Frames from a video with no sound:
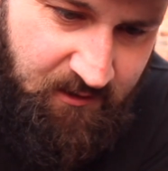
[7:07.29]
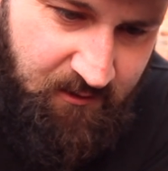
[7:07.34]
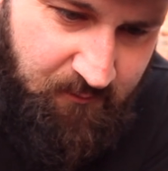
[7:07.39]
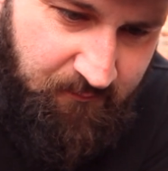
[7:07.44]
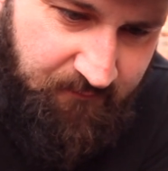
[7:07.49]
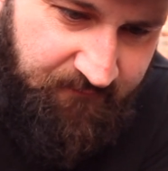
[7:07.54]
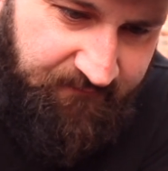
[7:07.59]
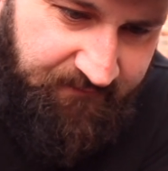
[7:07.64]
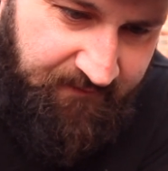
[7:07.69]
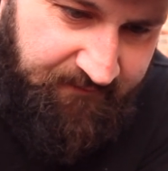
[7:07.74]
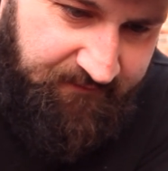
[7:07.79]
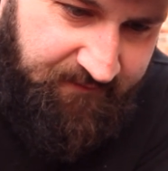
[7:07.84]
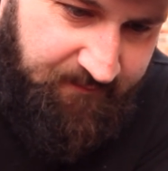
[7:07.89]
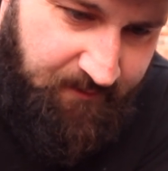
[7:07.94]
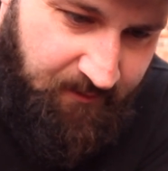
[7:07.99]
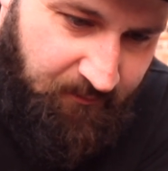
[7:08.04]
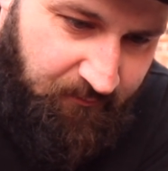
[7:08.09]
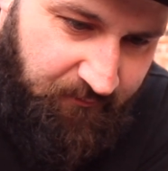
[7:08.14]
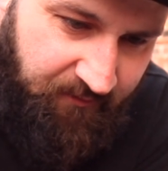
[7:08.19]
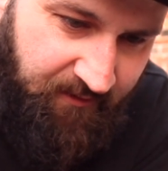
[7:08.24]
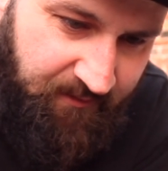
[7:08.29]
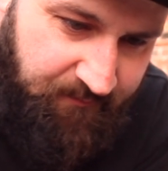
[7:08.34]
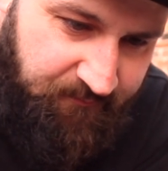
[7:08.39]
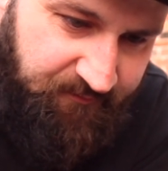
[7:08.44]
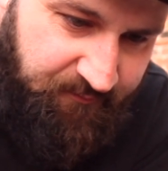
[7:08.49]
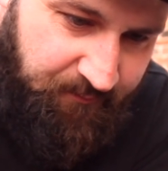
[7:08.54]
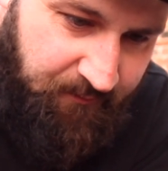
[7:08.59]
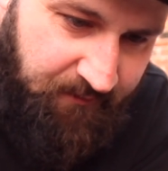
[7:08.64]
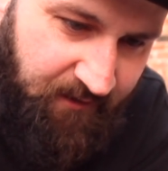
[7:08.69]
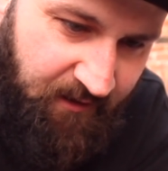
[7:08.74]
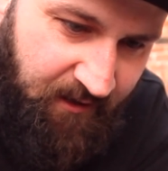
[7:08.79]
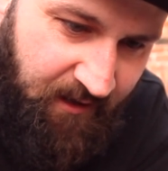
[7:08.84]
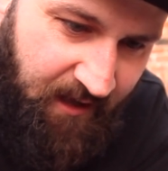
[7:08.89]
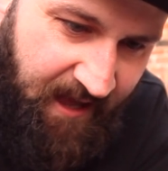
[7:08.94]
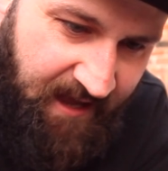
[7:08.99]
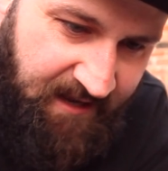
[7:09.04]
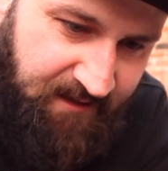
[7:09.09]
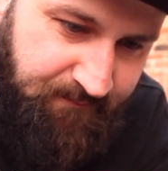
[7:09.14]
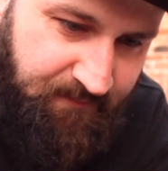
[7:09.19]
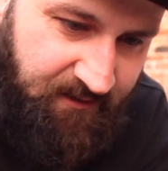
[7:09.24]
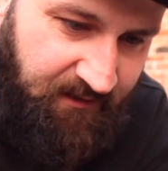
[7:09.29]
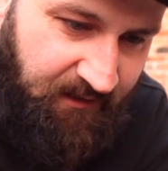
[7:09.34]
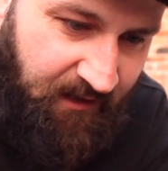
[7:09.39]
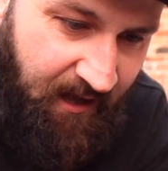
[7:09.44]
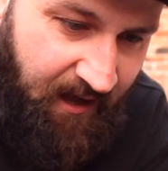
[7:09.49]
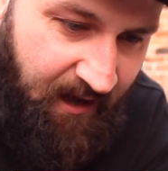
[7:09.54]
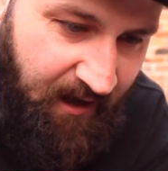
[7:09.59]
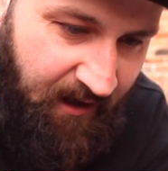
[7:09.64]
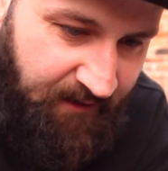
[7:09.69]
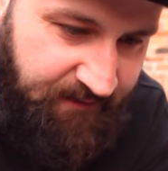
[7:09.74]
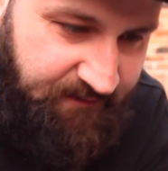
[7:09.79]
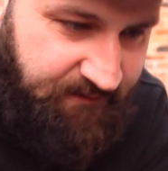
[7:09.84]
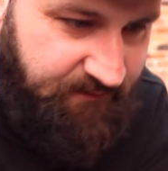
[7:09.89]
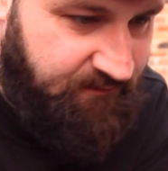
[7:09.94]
with 50 mil crimps with a 8 mil eye.